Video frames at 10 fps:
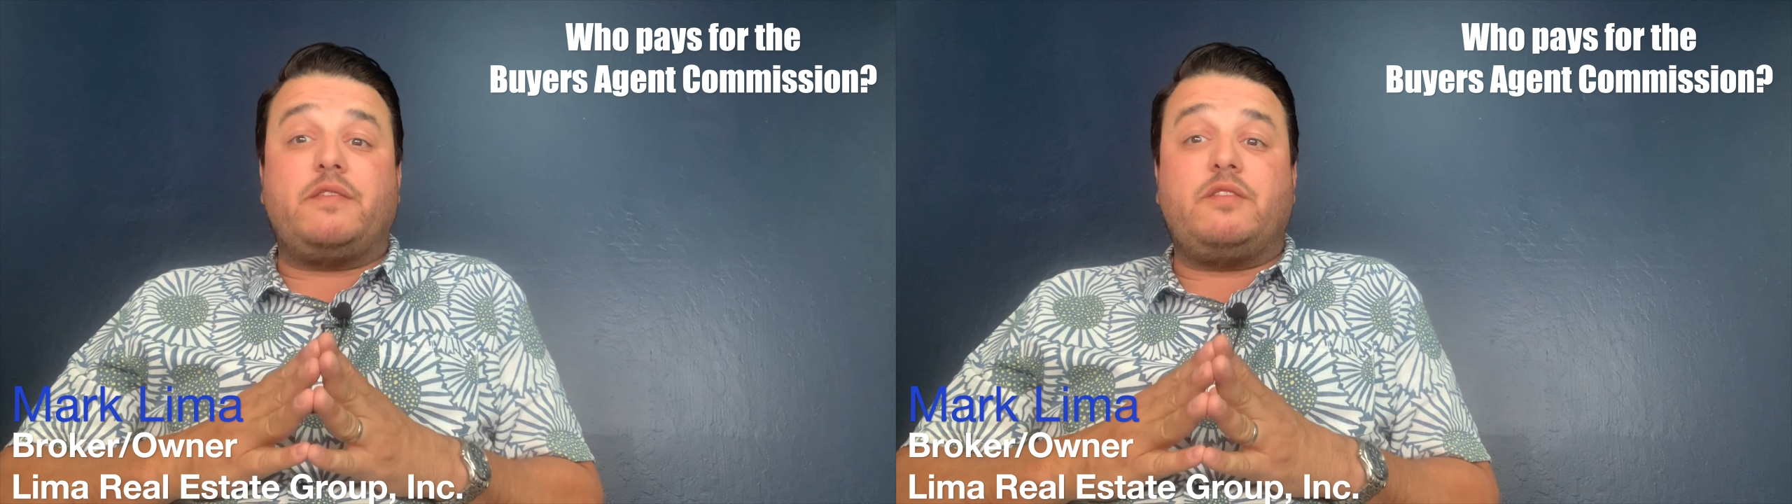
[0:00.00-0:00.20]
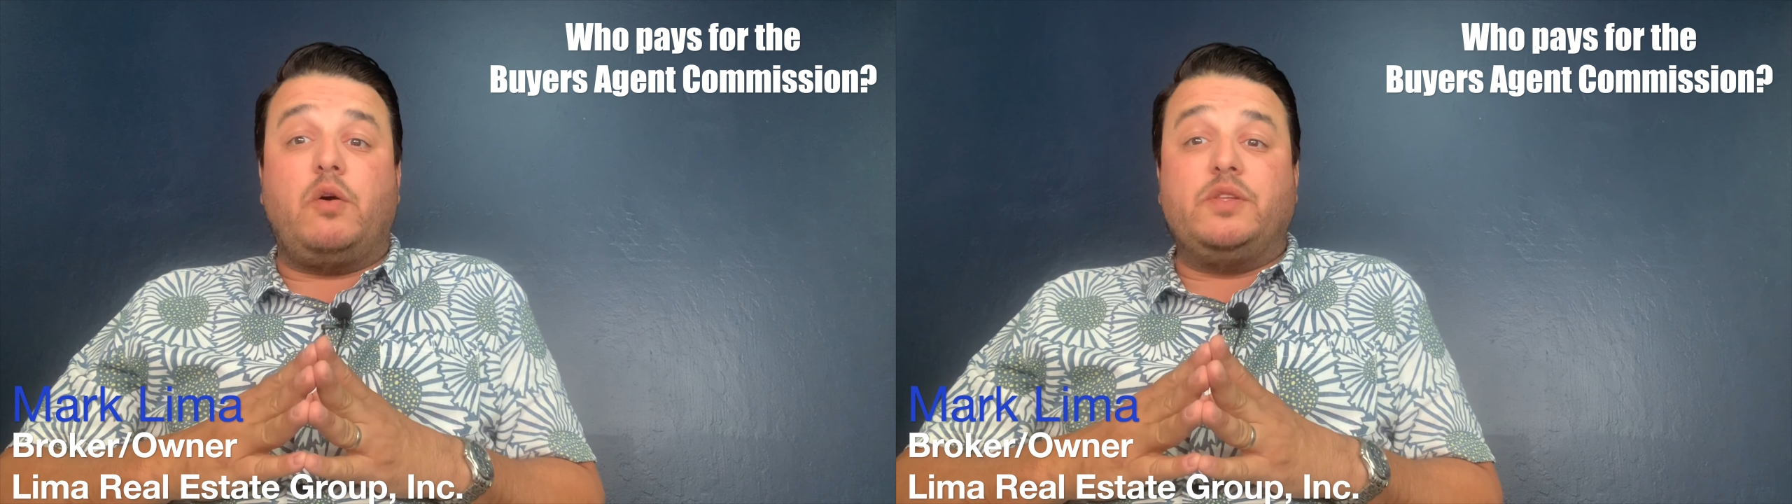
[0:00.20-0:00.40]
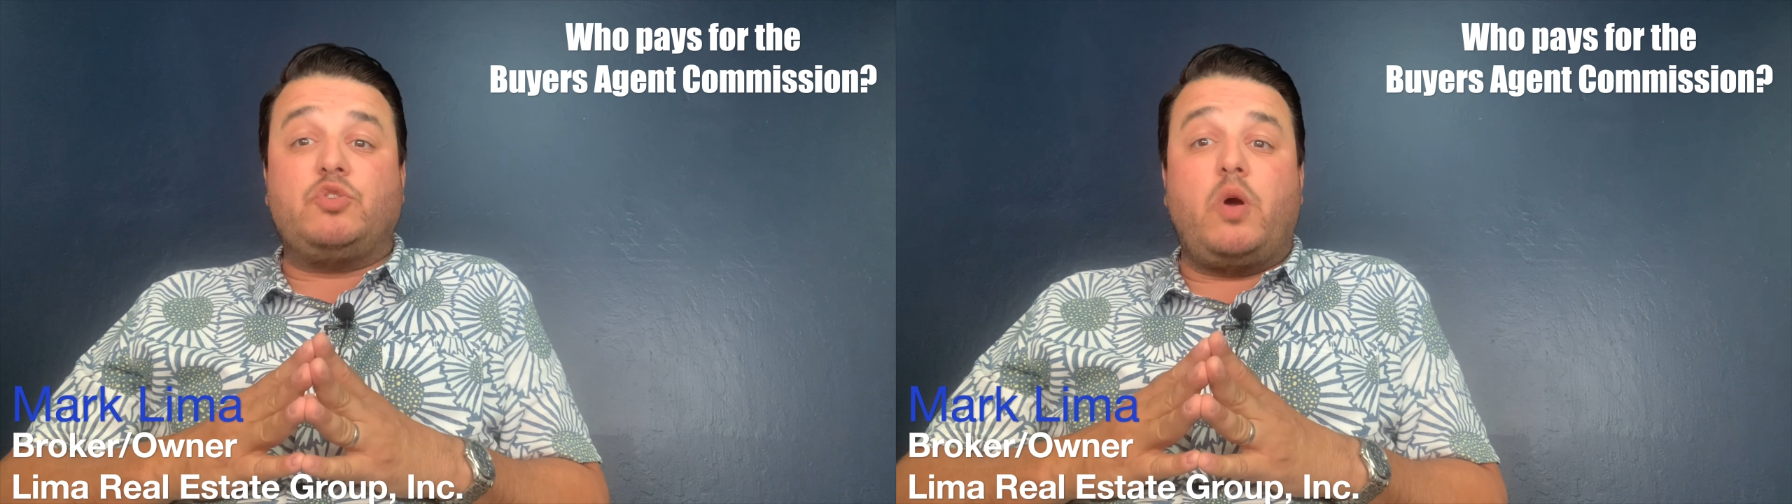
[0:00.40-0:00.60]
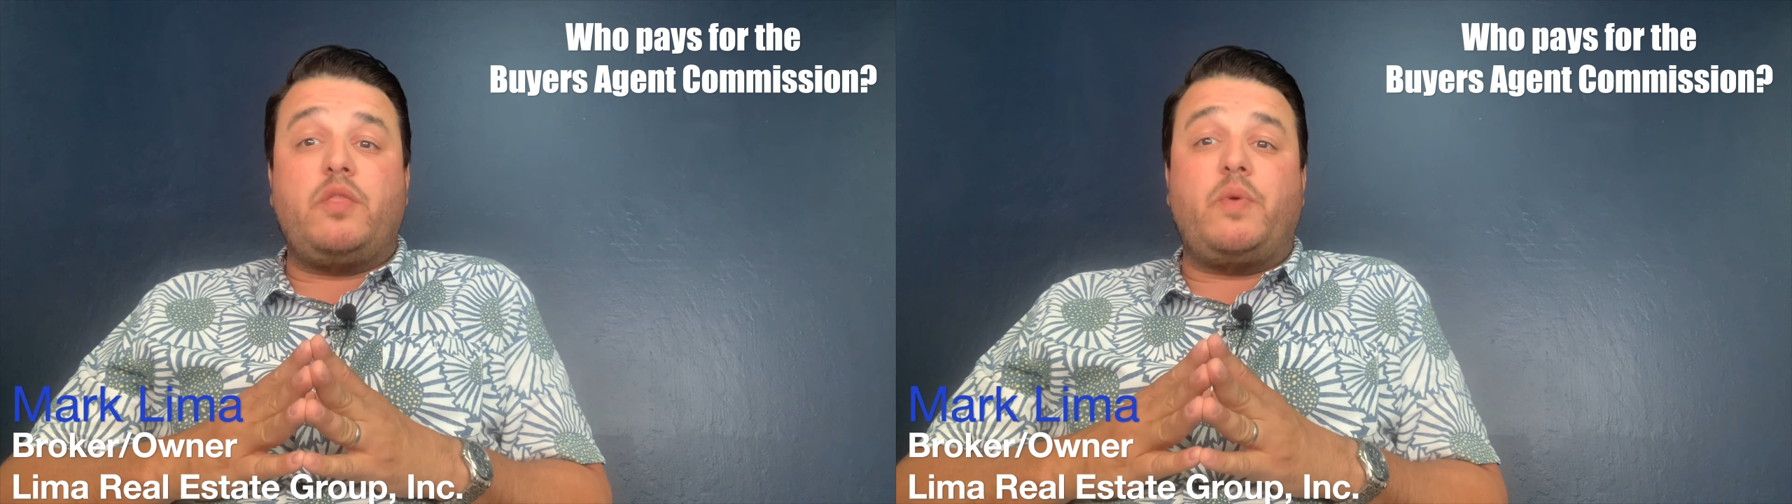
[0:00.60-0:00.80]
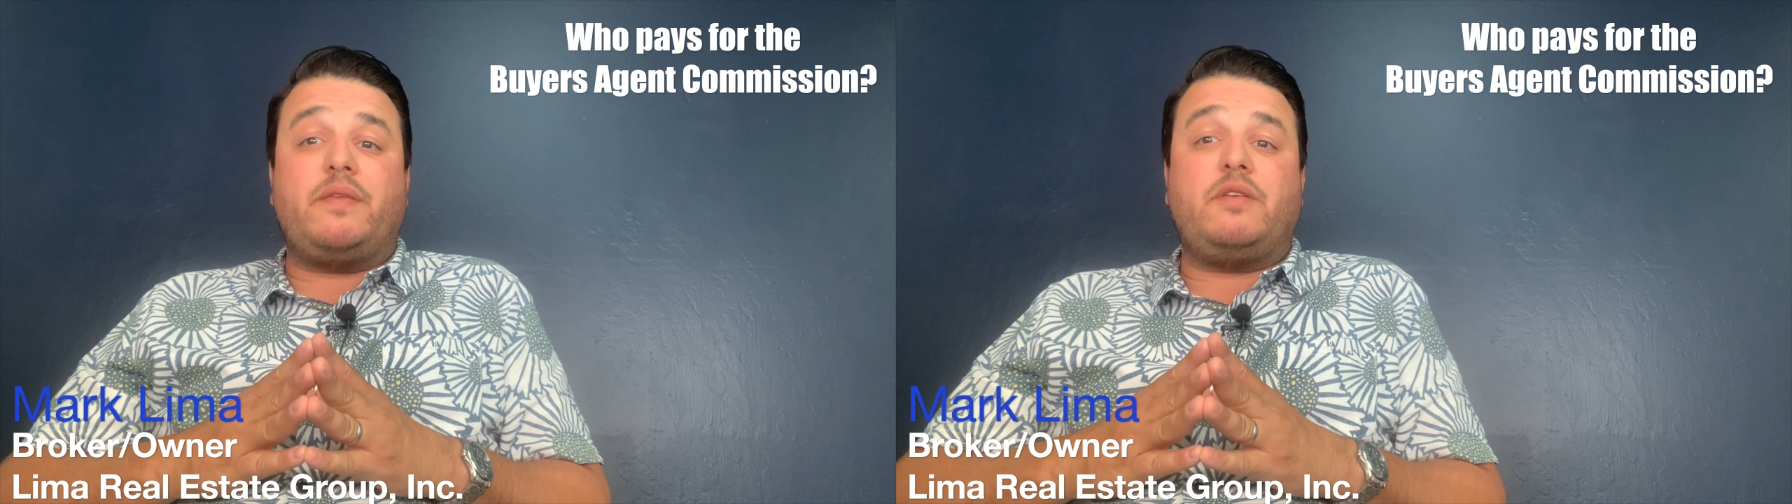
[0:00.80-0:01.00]
So enjoy the
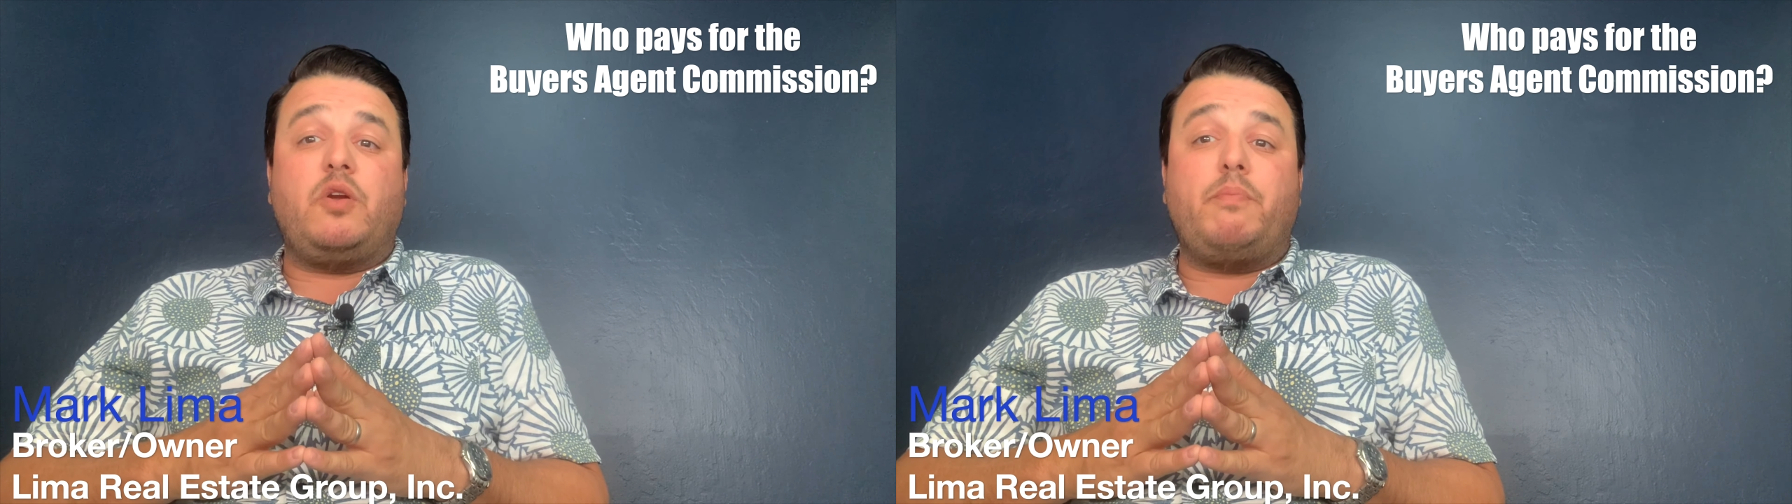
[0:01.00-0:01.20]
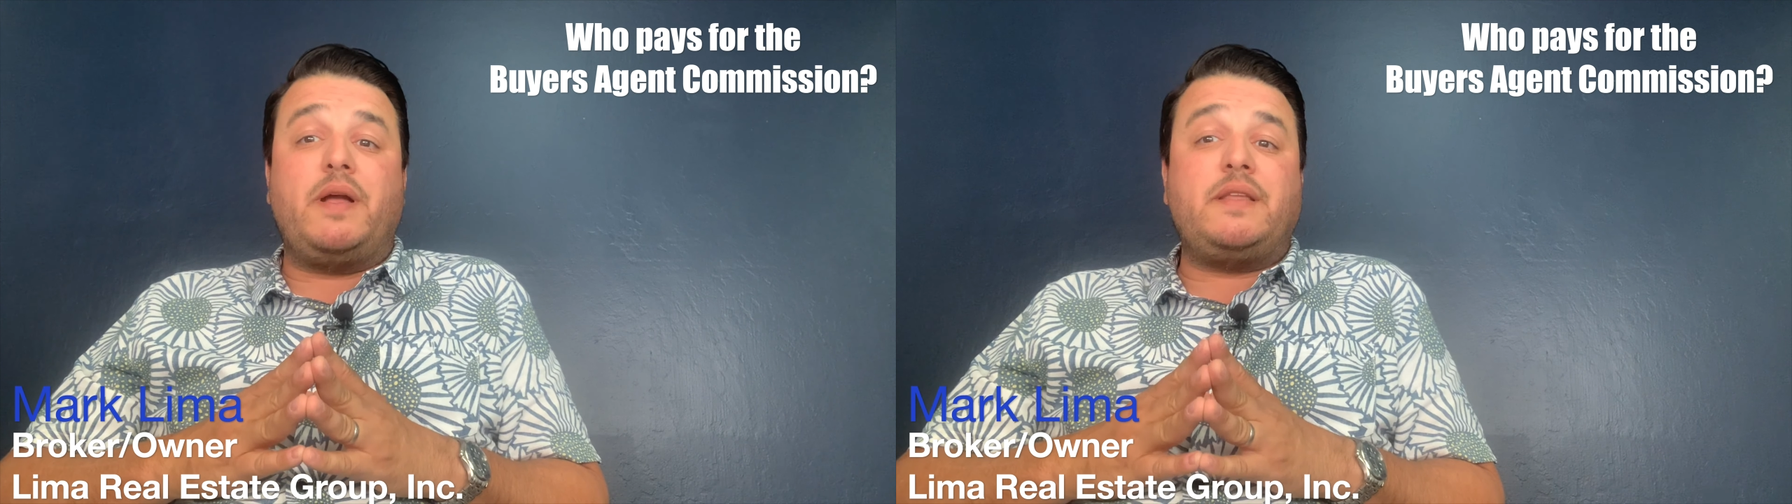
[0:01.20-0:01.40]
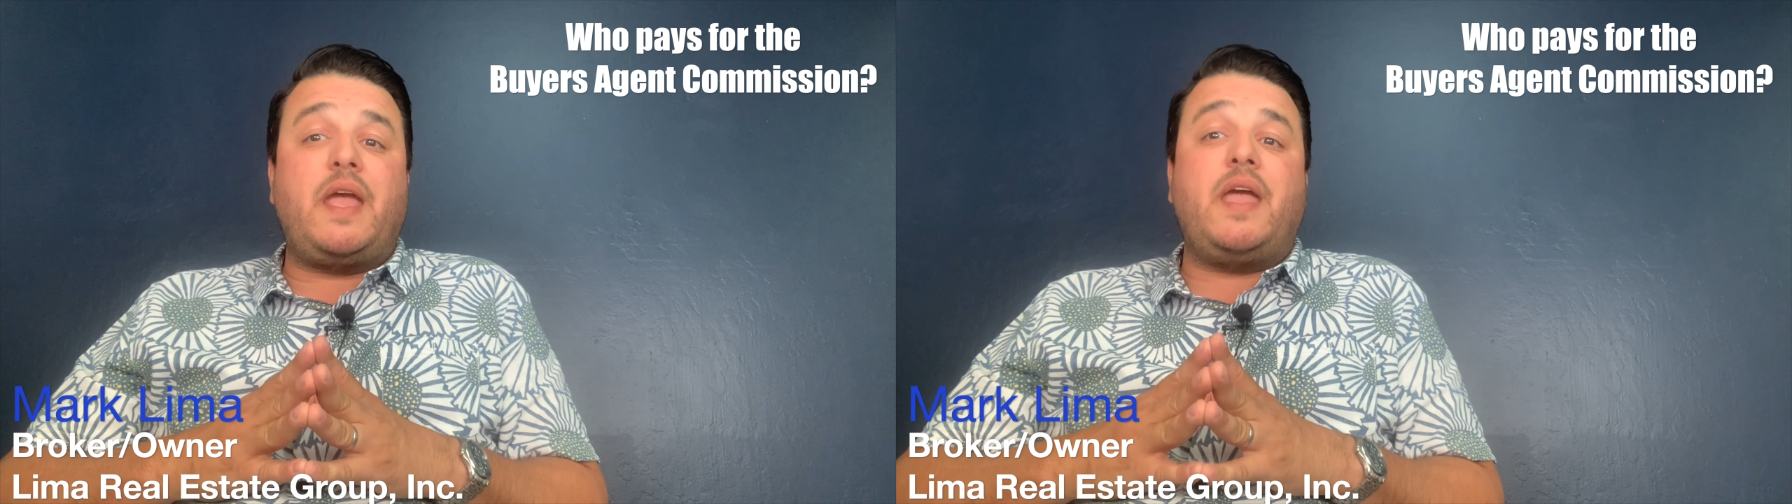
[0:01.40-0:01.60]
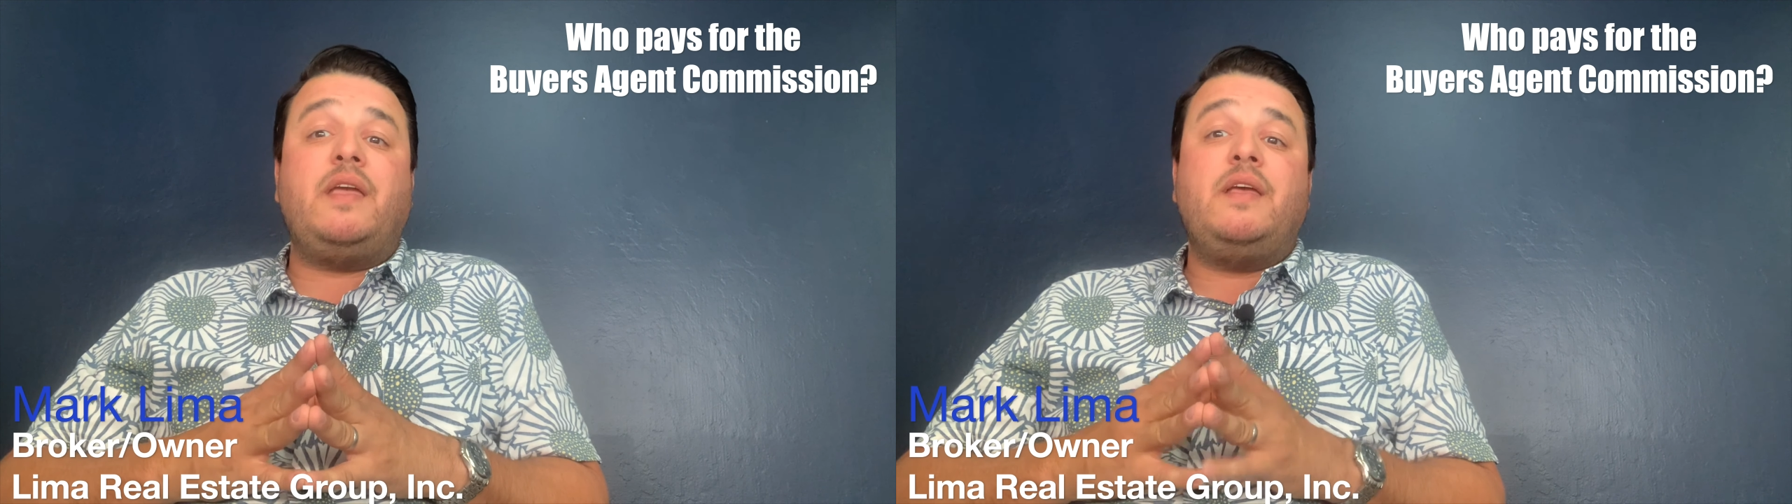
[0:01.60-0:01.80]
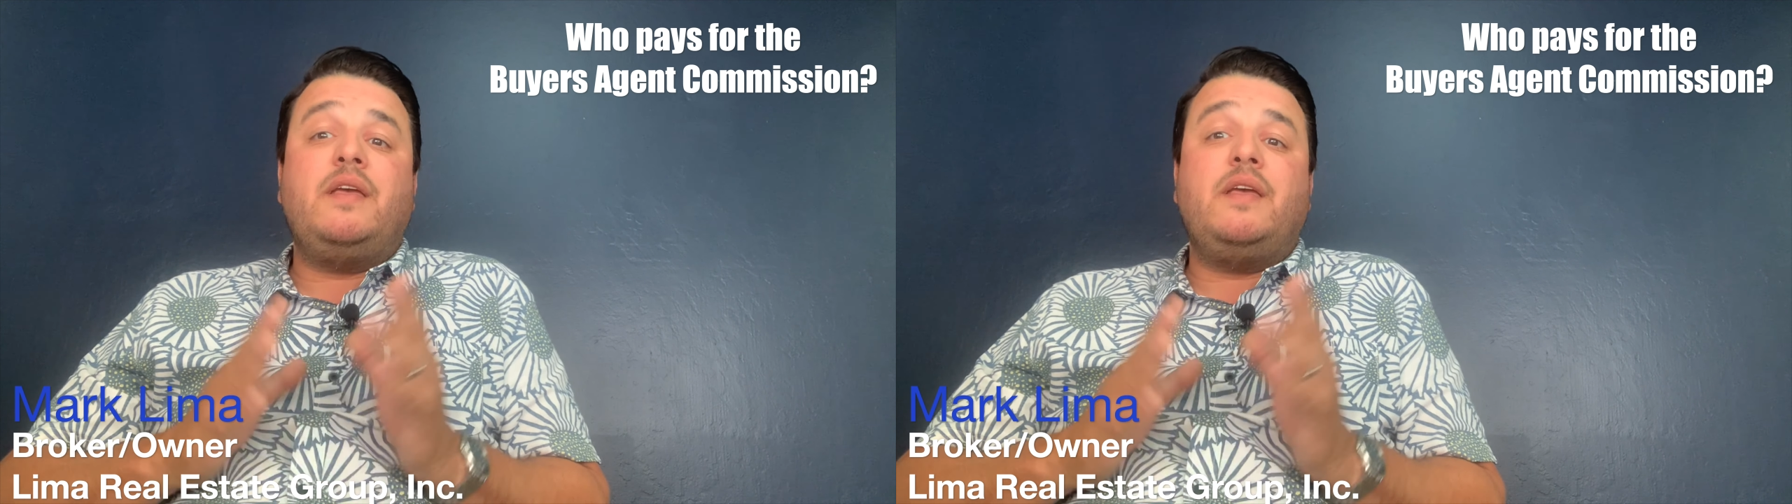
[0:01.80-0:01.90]
rest of your Monday.